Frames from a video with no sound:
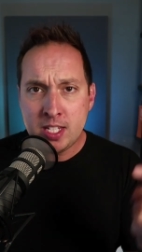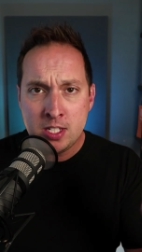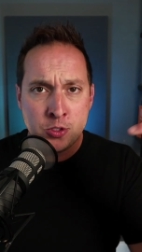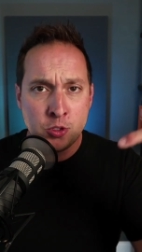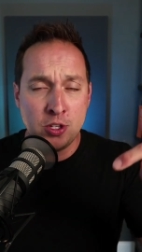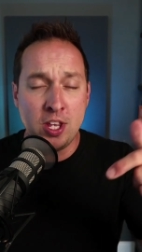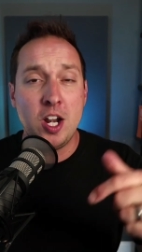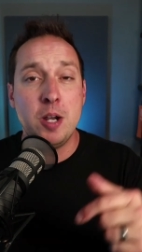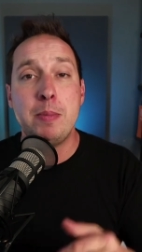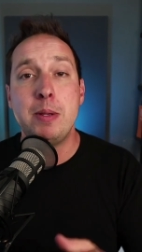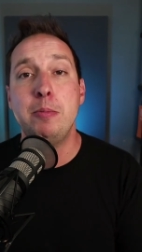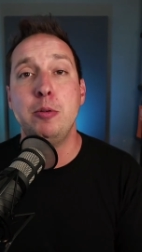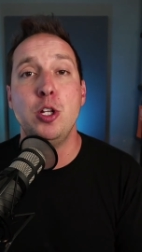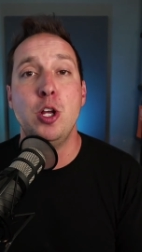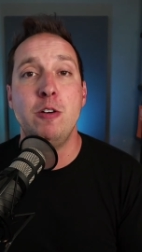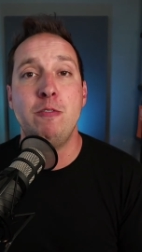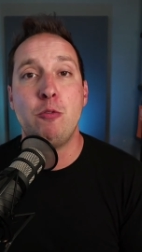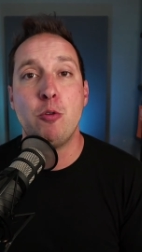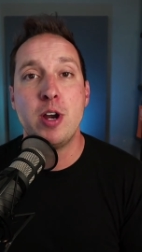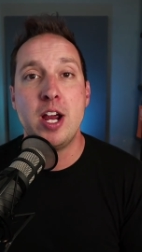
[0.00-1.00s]
So that'll be
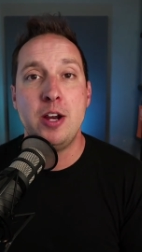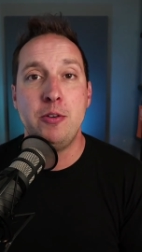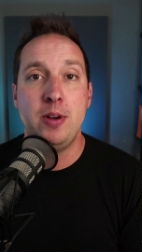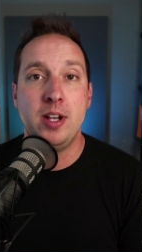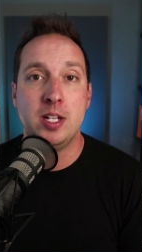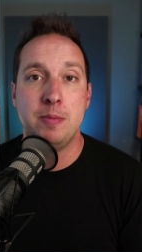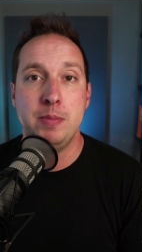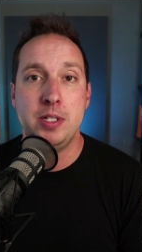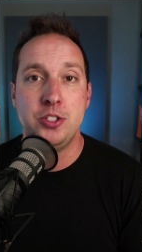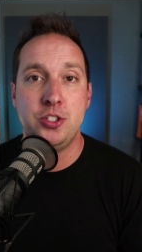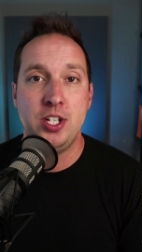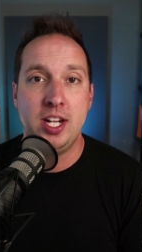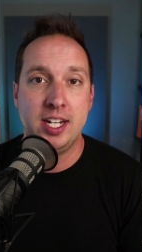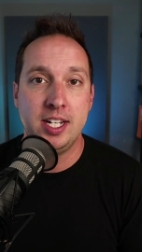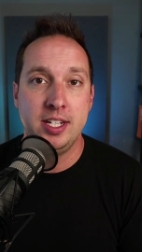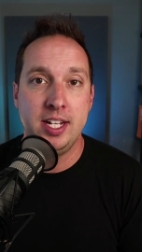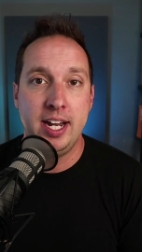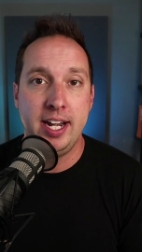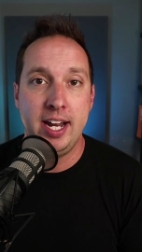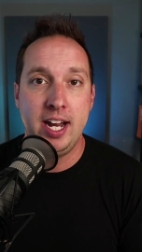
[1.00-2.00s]
below for you. I recommend
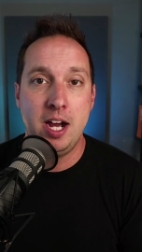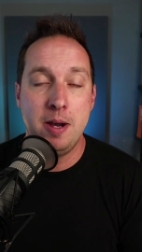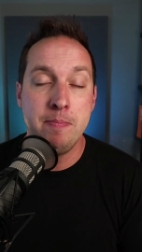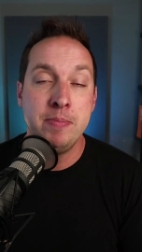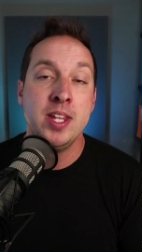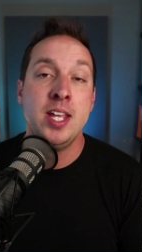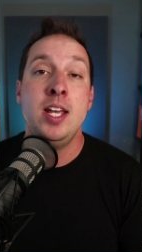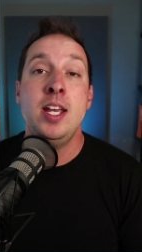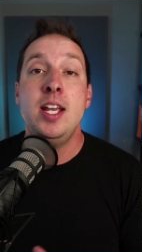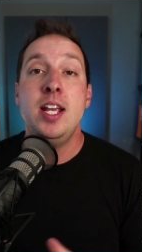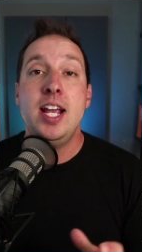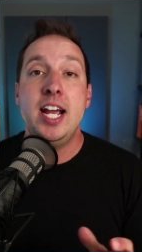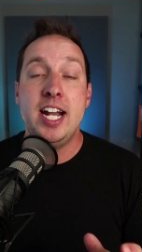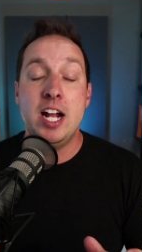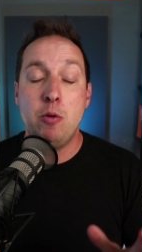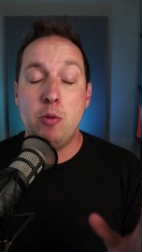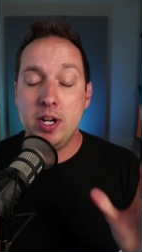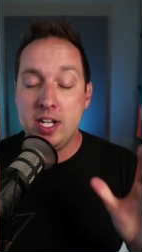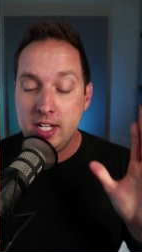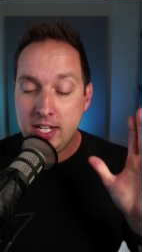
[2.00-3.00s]
checking that out. And
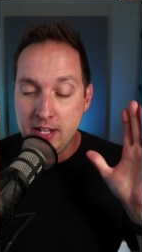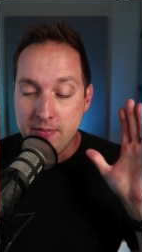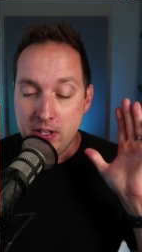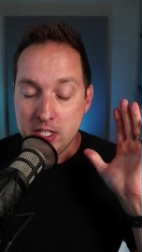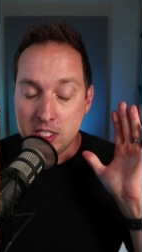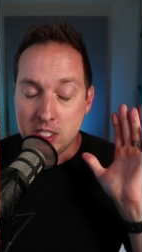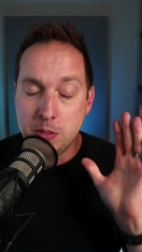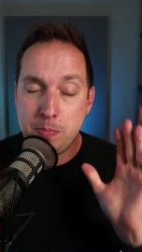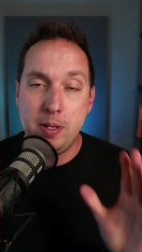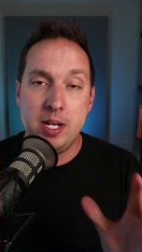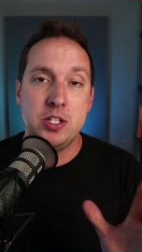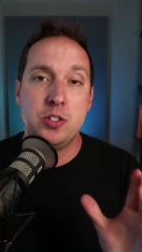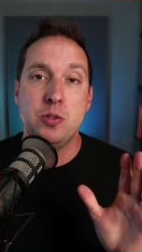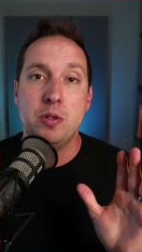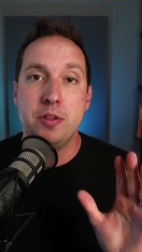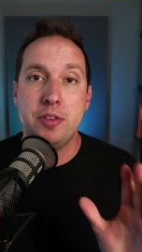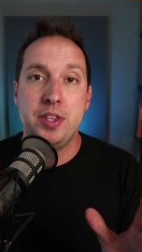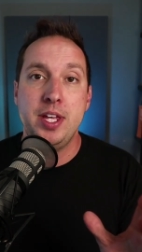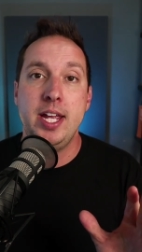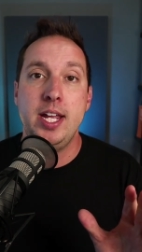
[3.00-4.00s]
I want to give a
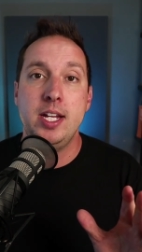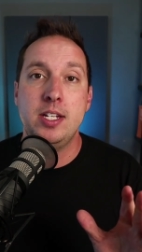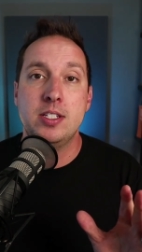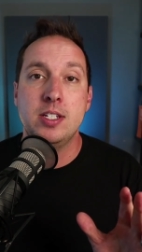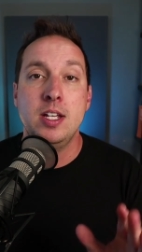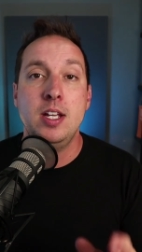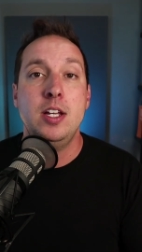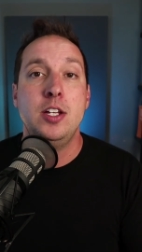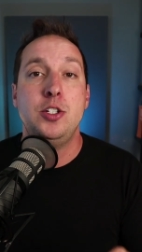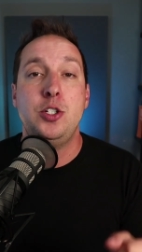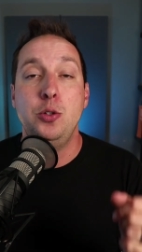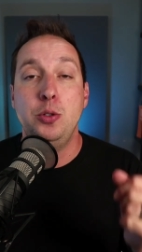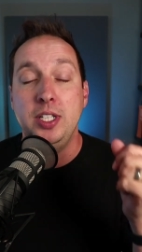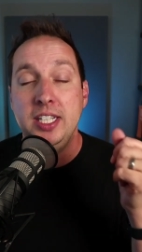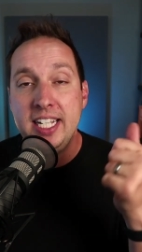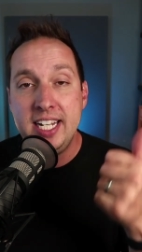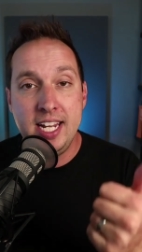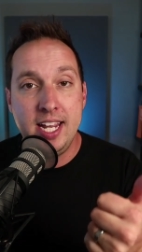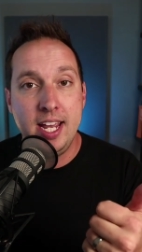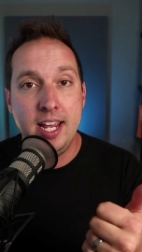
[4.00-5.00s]
special thanks to
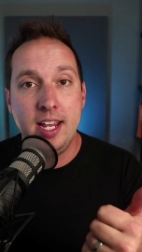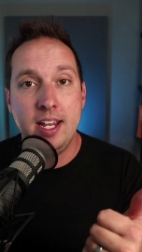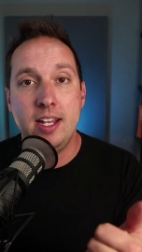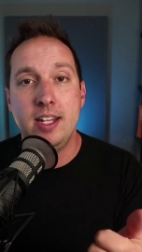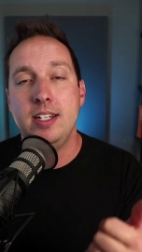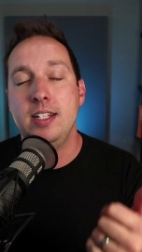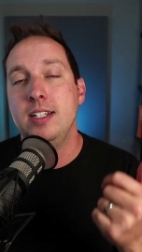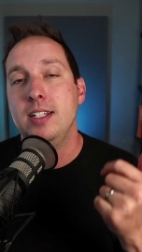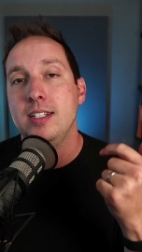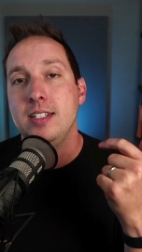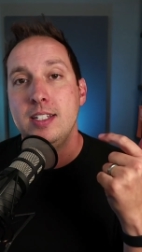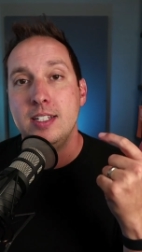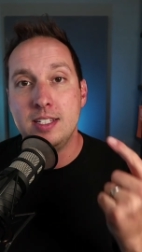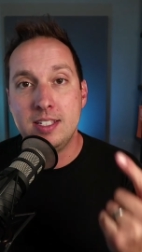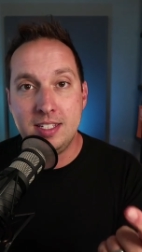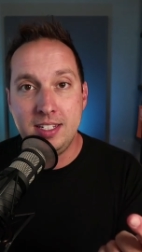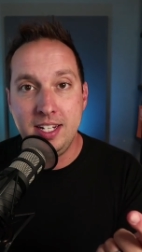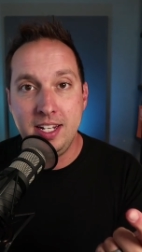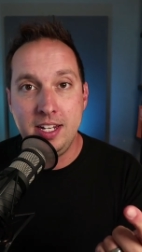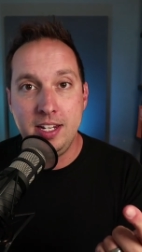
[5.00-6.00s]
Leanne, to
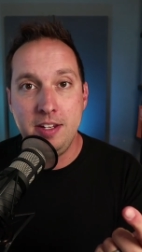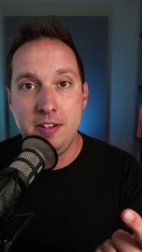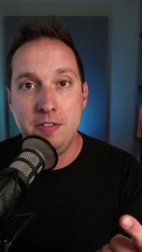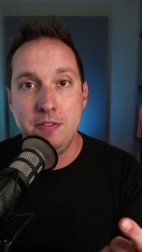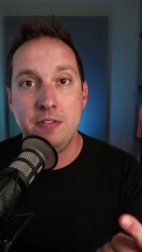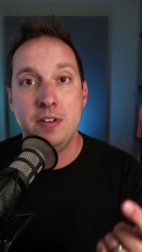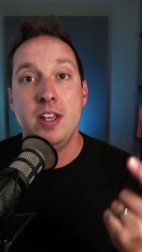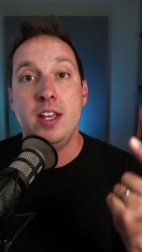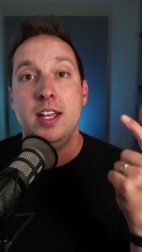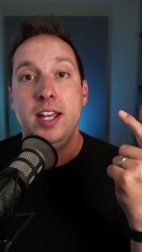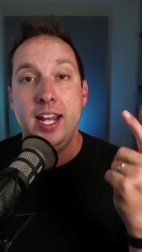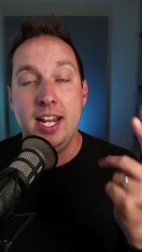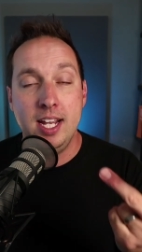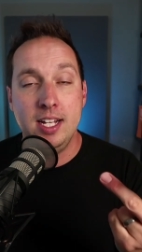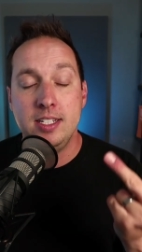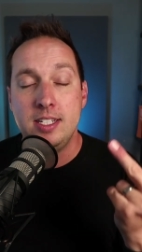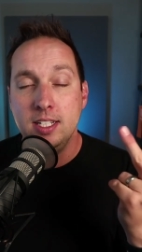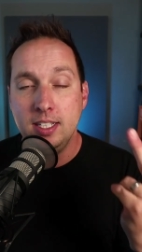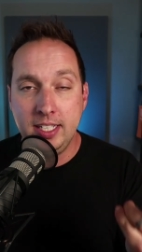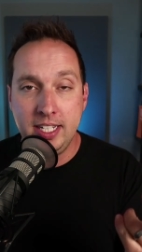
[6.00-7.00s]
Steve,
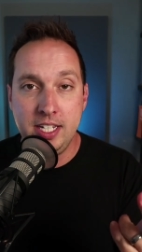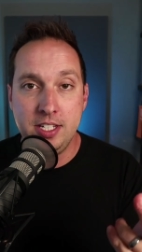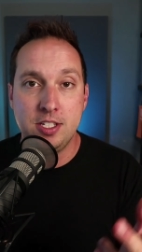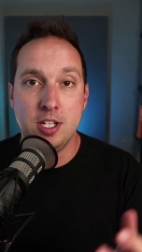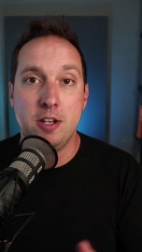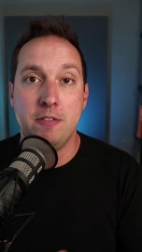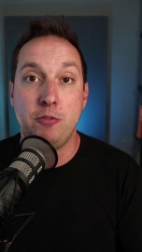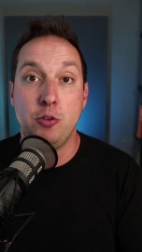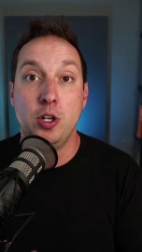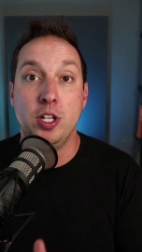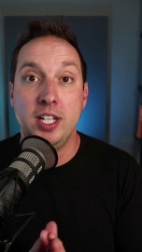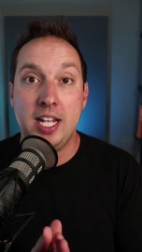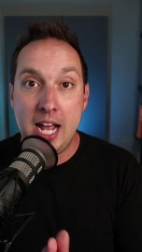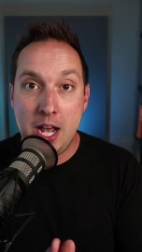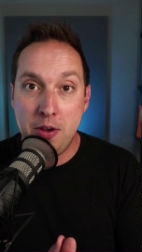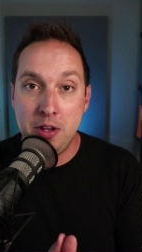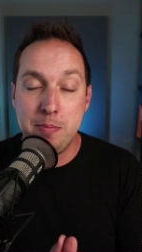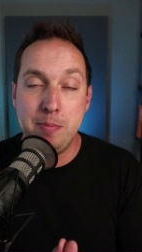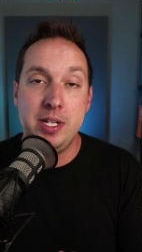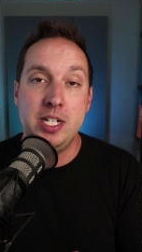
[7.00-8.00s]
and to Lisa for
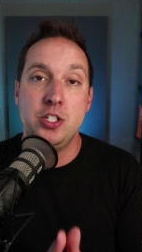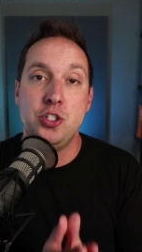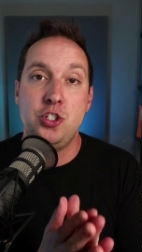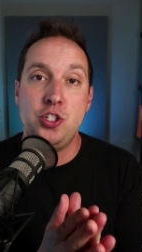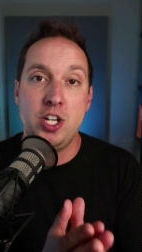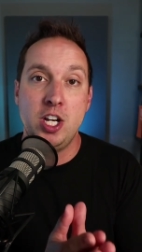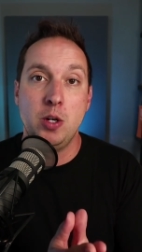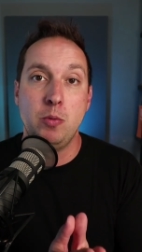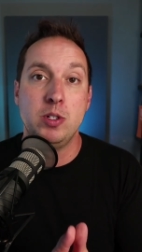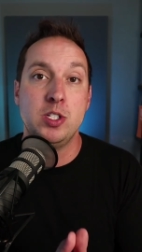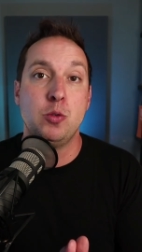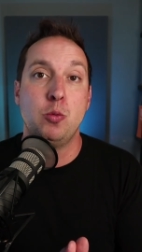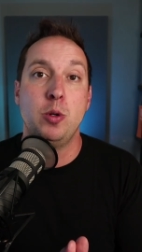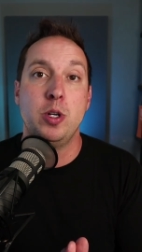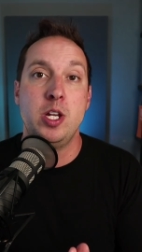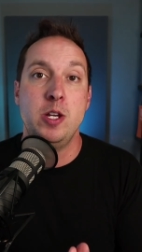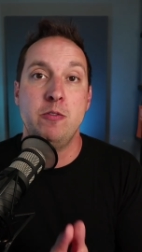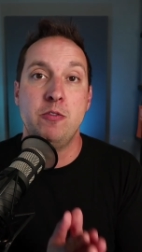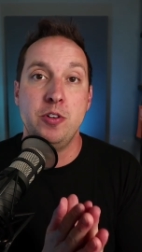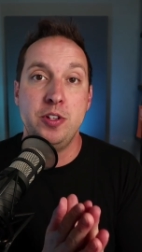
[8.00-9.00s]
allowing me to share what's
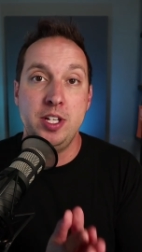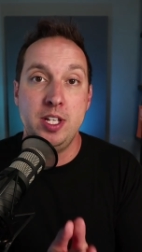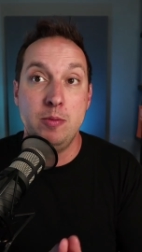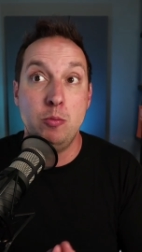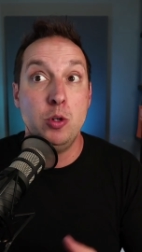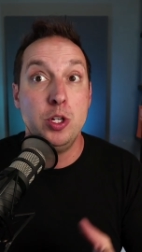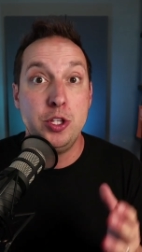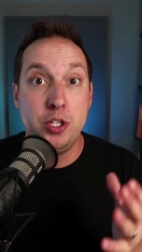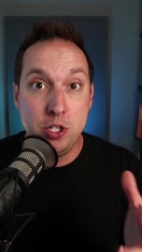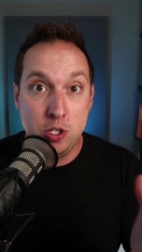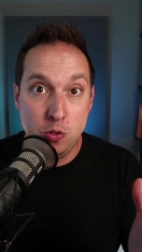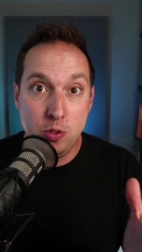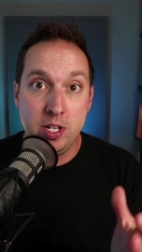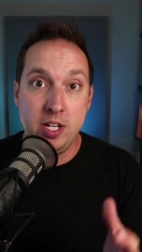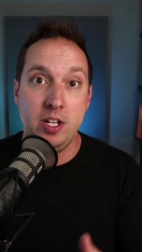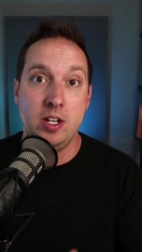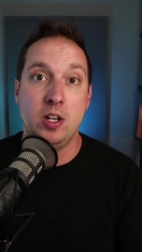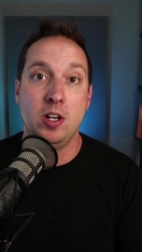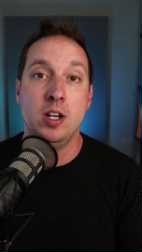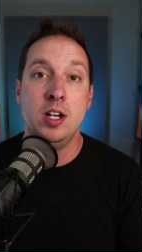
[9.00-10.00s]
working for them with you
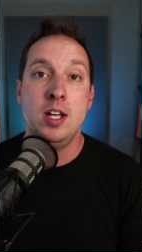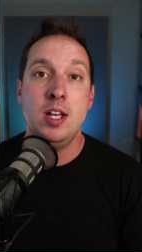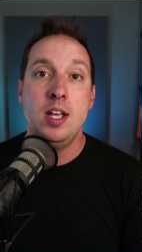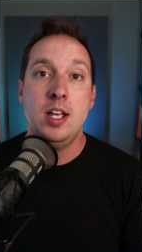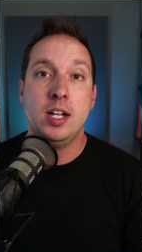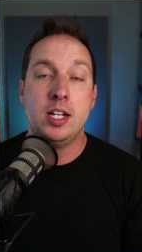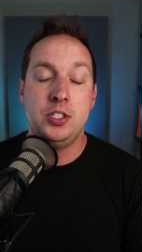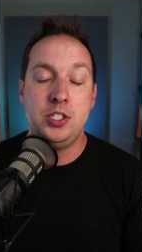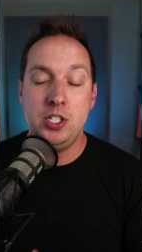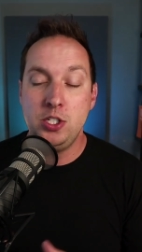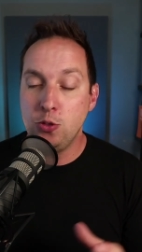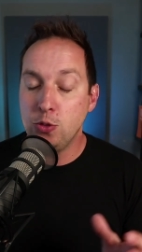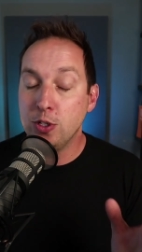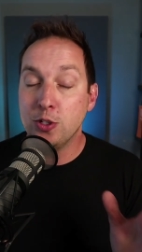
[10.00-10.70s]
here, because these